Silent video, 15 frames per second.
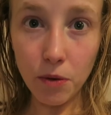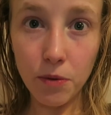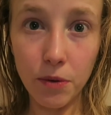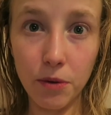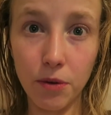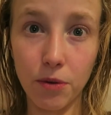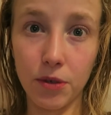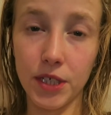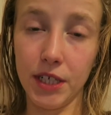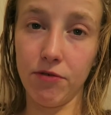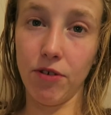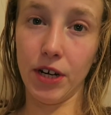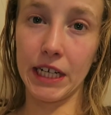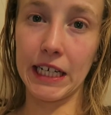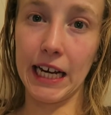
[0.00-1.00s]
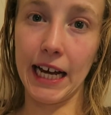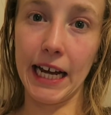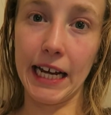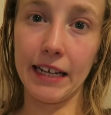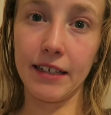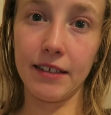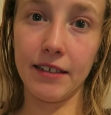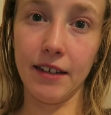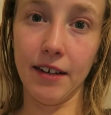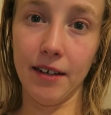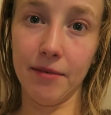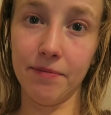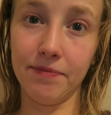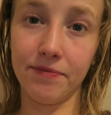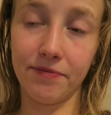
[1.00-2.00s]
we were already running late.
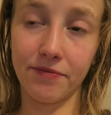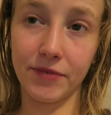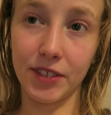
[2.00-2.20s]
But